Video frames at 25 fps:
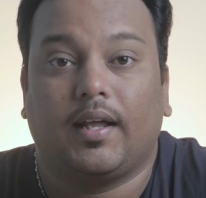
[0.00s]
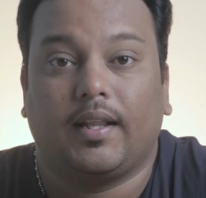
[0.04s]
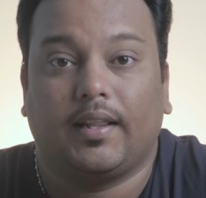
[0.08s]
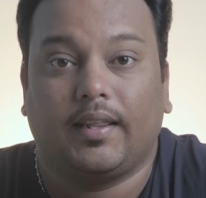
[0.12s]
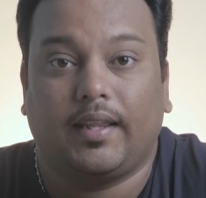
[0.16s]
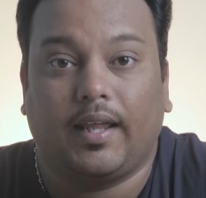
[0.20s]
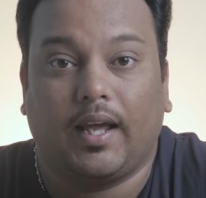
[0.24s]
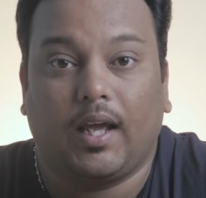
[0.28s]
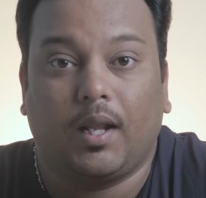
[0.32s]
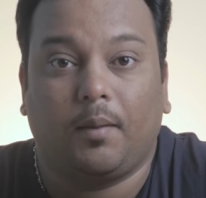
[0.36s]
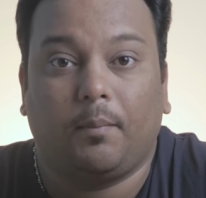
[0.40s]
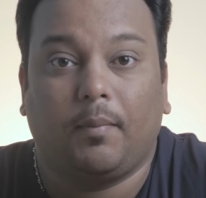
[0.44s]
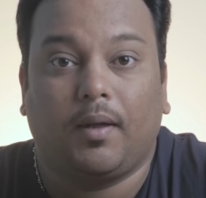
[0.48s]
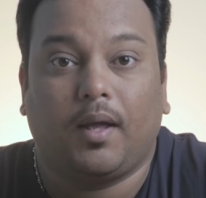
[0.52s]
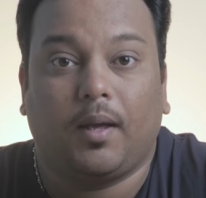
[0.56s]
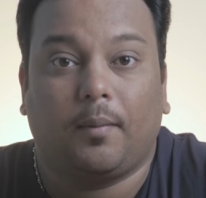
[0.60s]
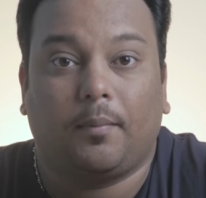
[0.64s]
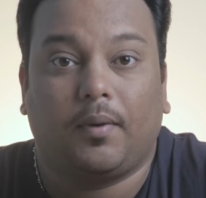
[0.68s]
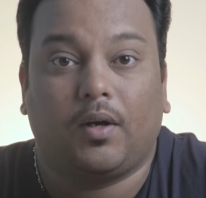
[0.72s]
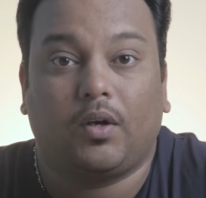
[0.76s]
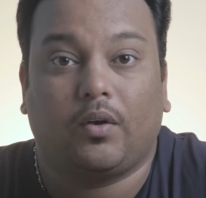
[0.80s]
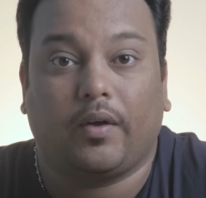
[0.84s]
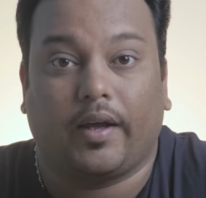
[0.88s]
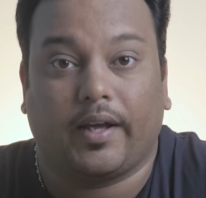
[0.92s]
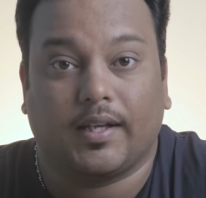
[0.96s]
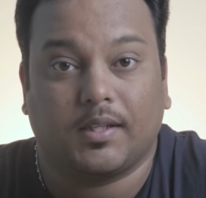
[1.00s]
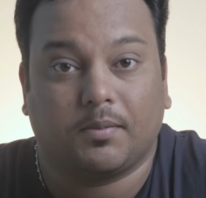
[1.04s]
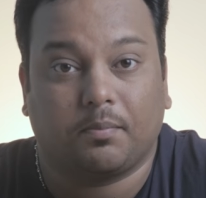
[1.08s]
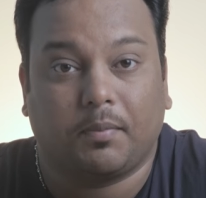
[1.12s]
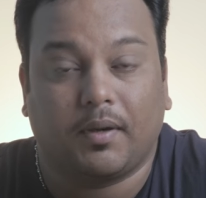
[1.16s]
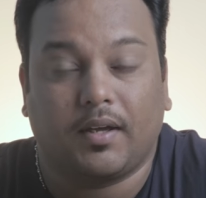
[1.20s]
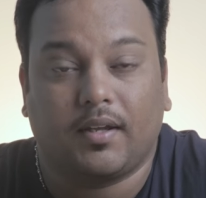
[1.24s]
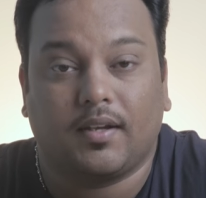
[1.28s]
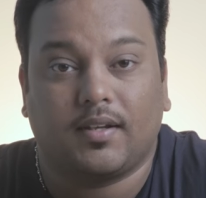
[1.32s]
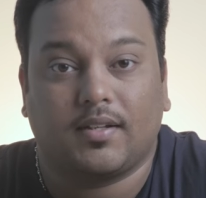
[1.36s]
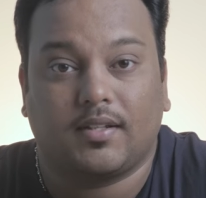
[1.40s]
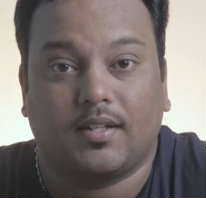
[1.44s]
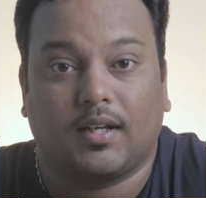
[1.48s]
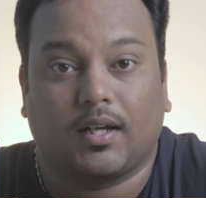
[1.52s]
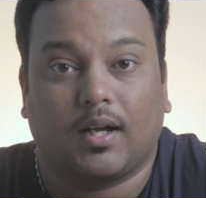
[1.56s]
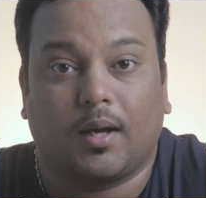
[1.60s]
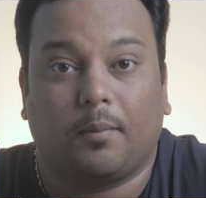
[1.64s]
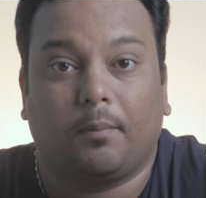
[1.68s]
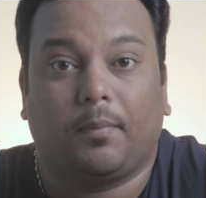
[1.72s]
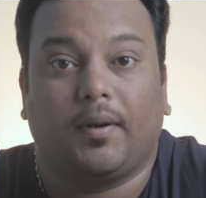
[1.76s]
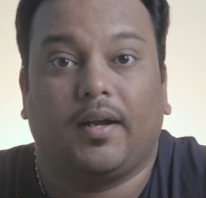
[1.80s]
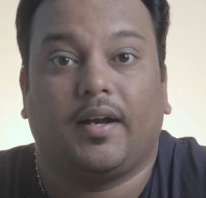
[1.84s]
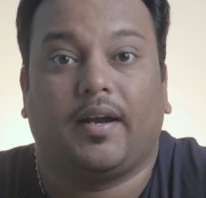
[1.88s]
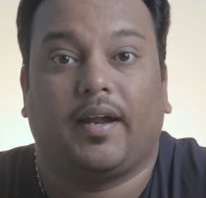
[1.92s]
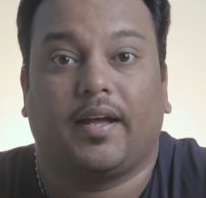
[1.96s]
they'll be able to experience the
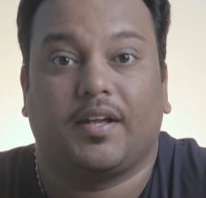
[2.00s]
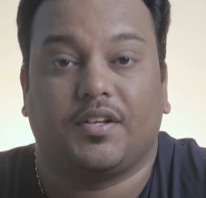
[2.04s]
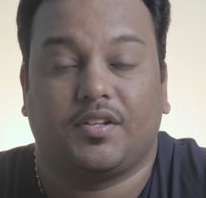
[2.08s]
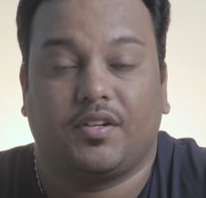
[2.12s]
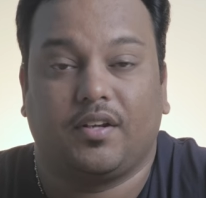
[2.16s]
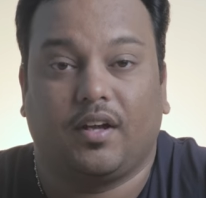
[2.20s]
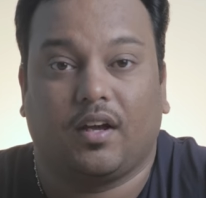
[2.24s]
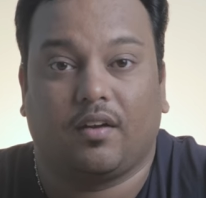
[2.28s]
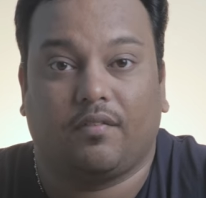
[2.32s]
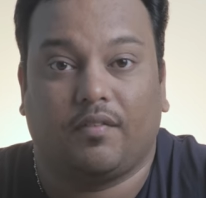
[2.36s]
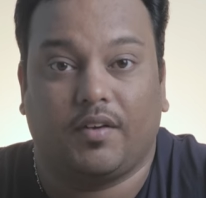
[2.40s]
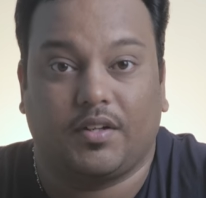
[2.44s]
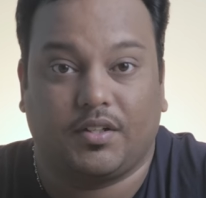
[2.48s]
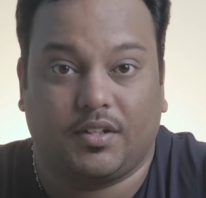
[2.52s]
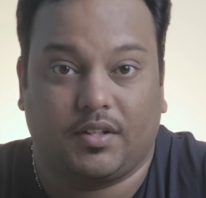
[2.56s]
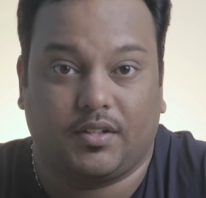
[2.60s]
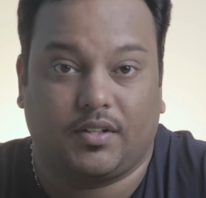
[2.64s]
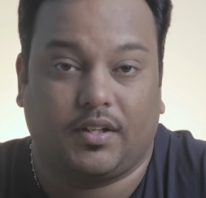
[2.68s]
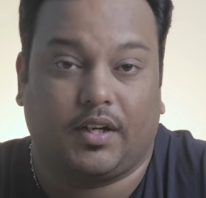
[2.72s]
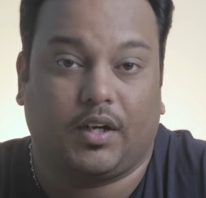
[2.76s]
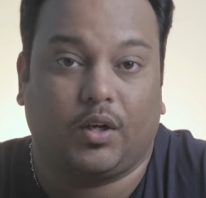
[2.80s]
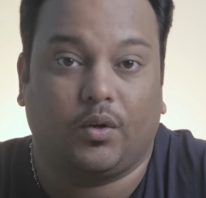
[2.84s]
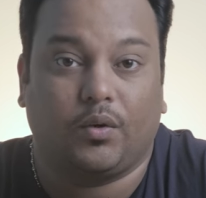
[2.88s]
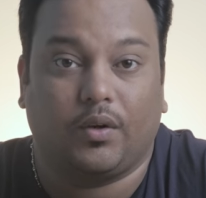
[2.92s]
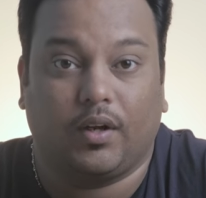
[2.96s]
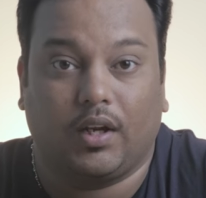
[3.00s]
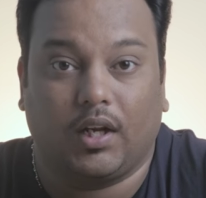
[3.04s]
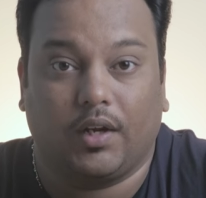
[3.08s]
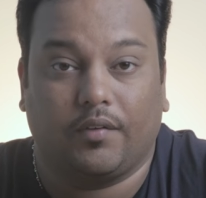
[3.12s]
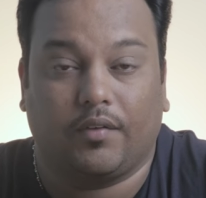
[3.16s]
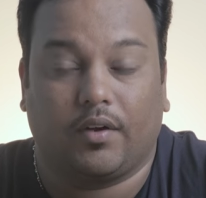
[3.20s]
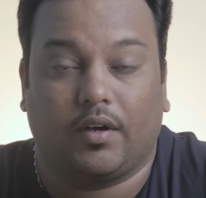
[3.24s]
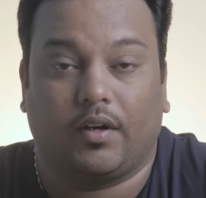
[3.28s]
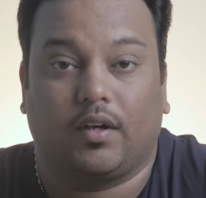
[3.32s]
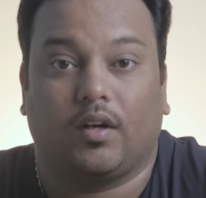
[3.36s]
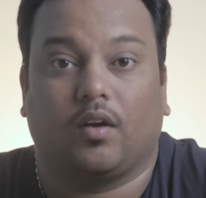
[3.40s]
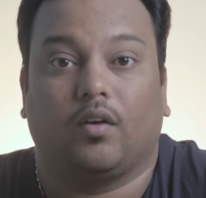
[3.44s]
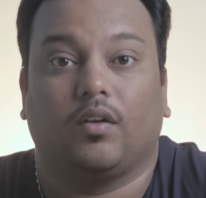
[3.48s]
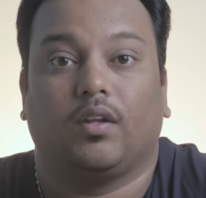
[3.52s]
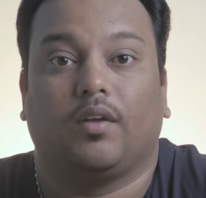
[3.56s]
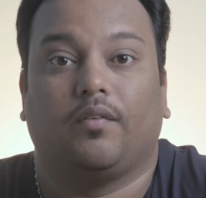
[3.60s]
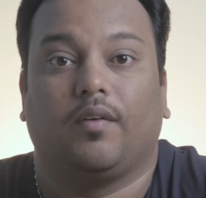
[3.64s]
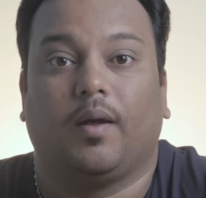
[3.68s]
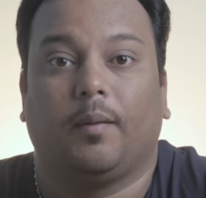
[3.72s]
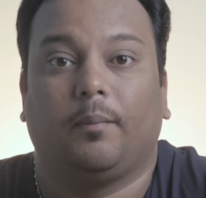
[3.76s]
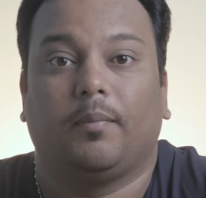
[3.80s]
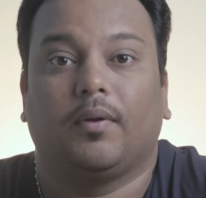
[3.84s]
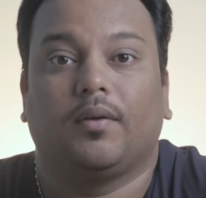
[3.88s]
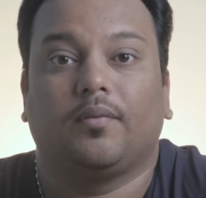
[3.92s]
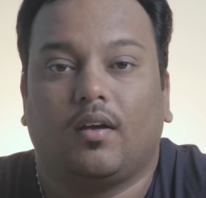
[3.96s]
complete H D R features that you deliver it on the
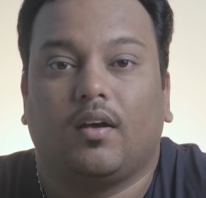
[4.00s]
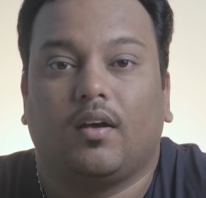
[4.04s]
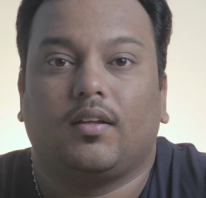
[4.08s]
web.